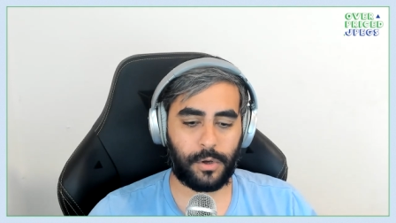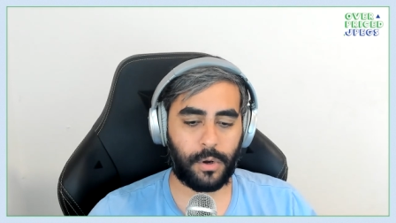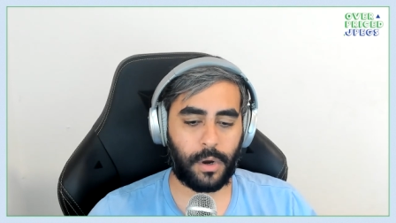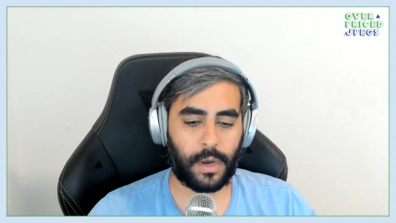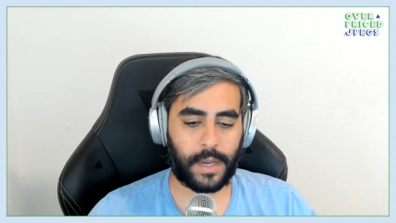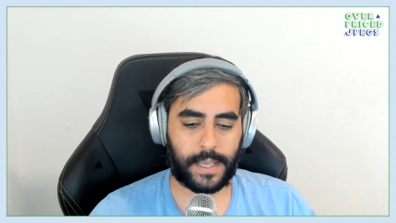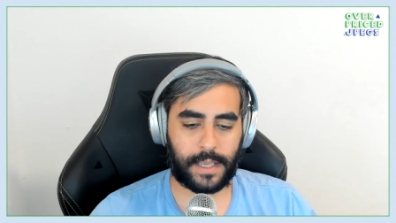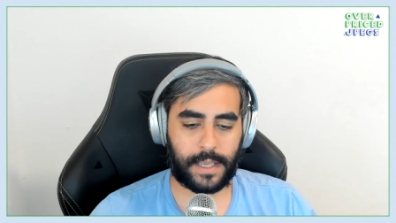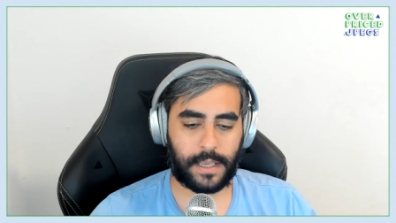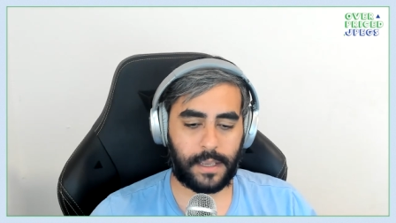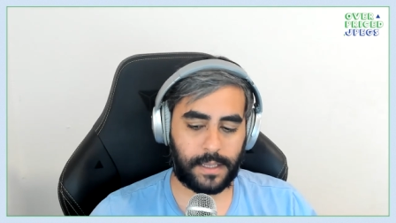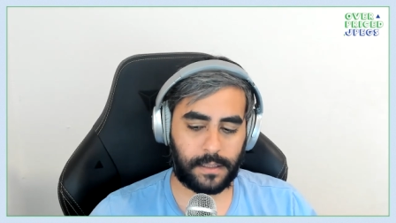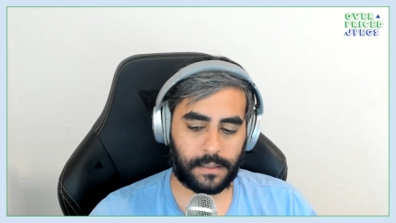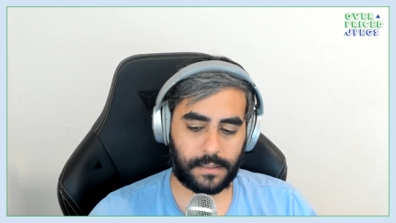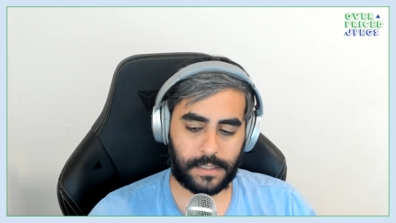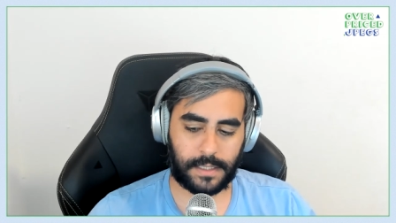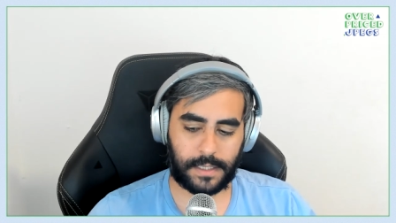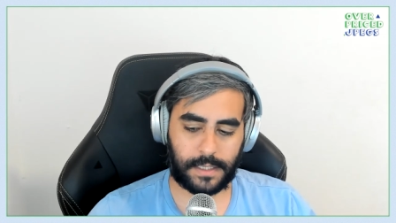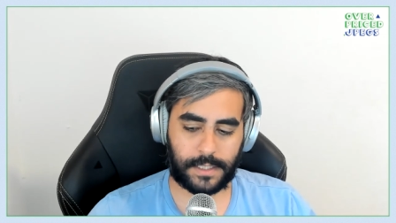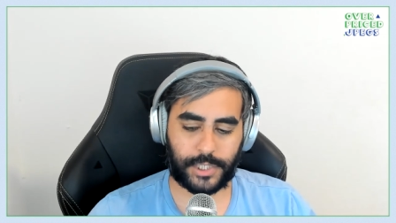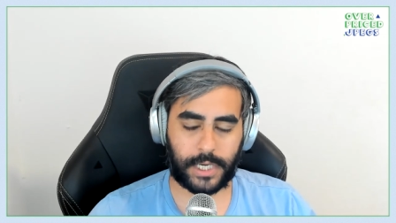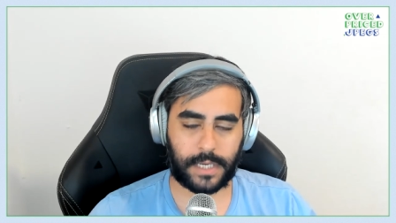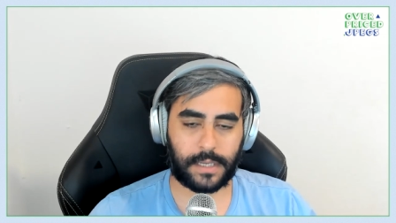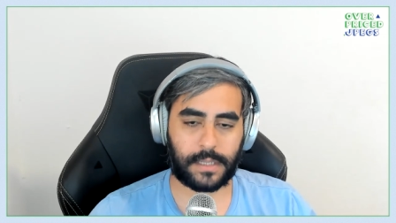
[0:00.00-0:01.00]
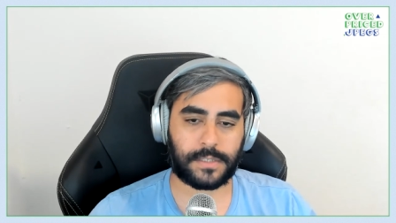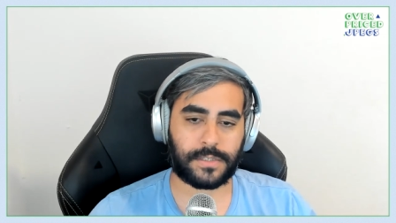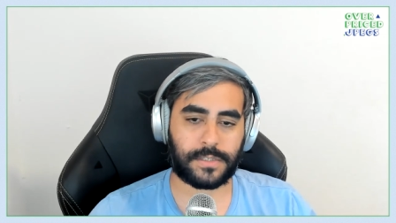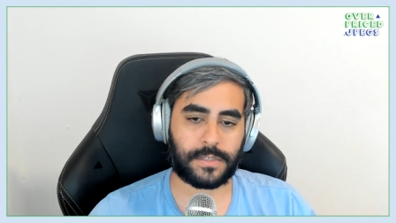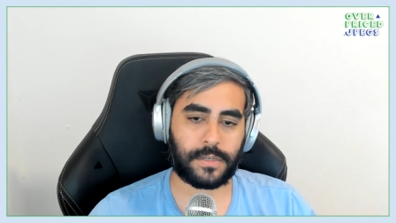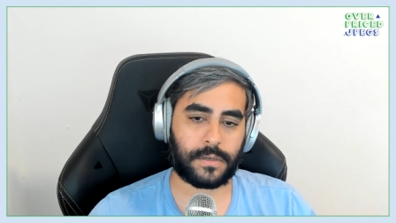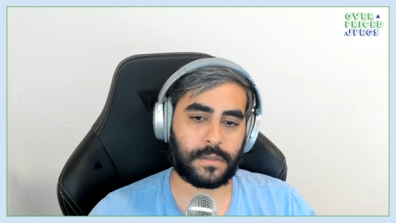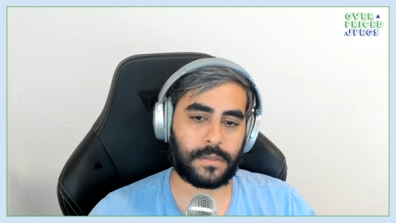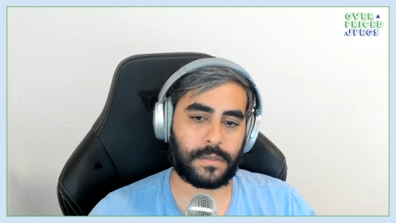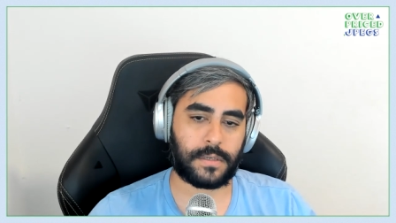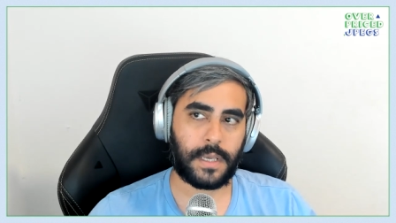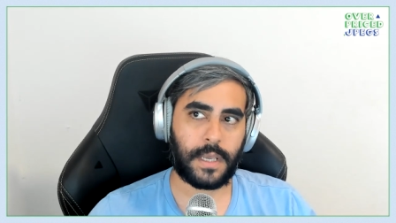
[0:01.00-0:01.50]
who held a Jenkins
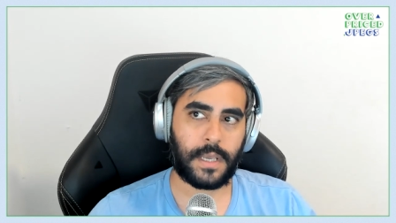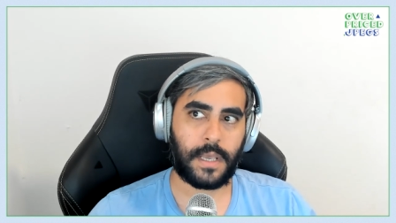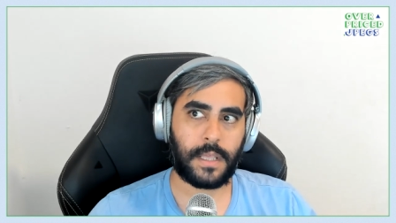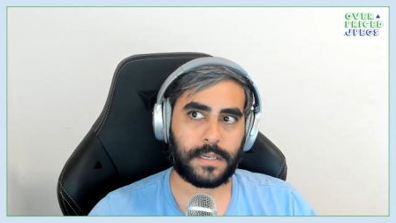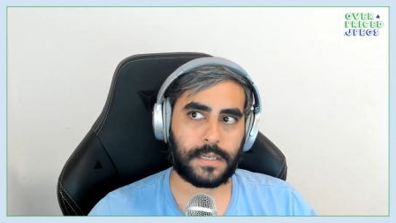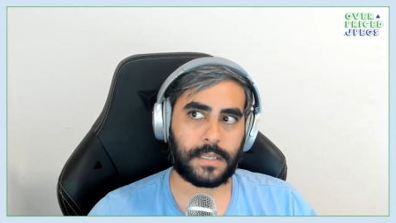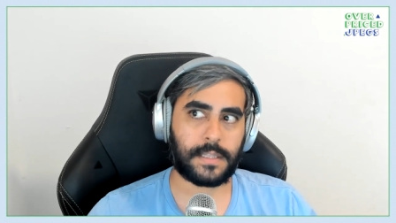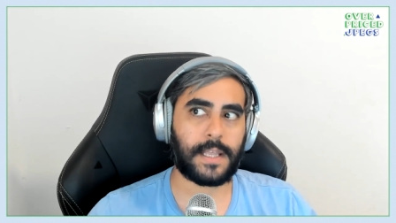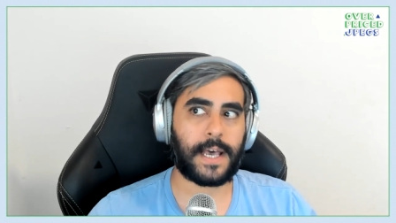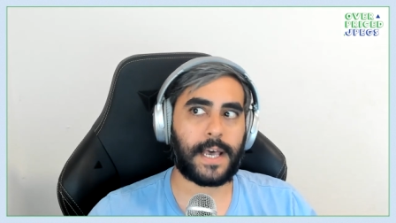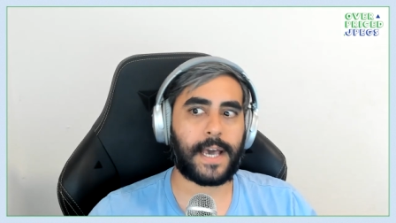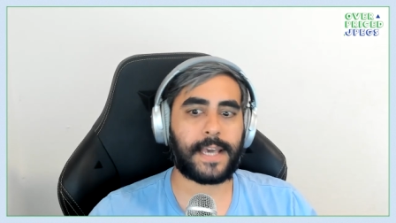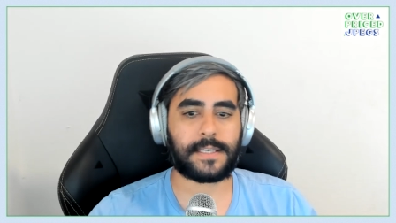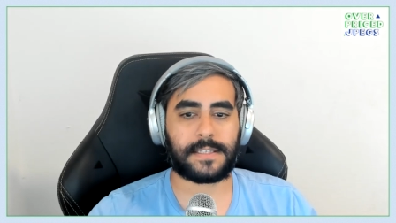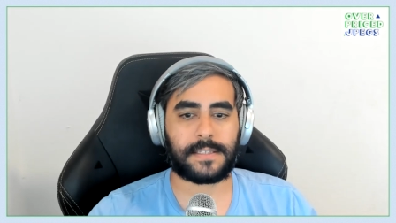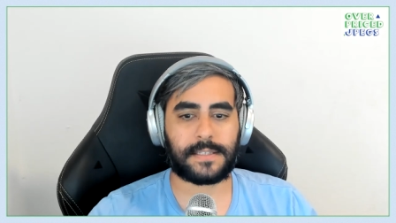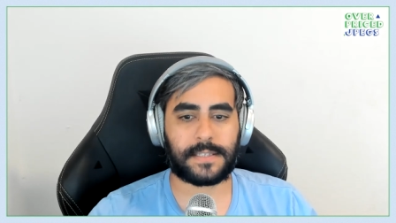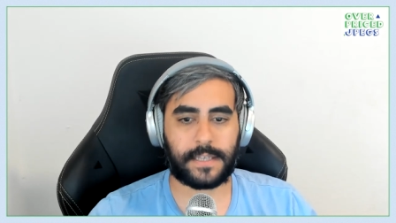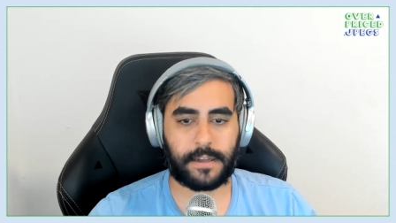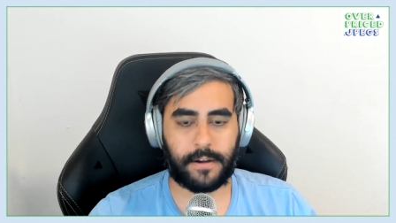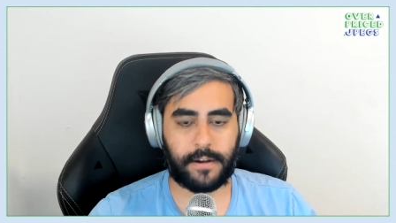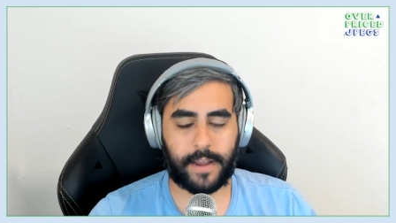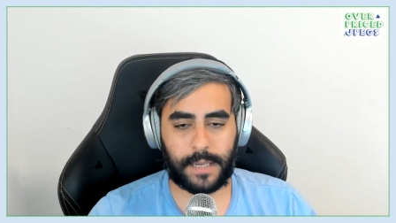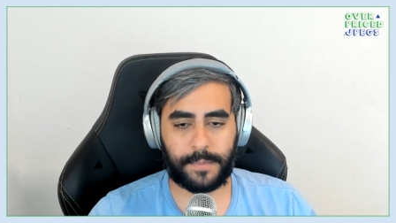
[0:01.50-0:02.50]
token to license their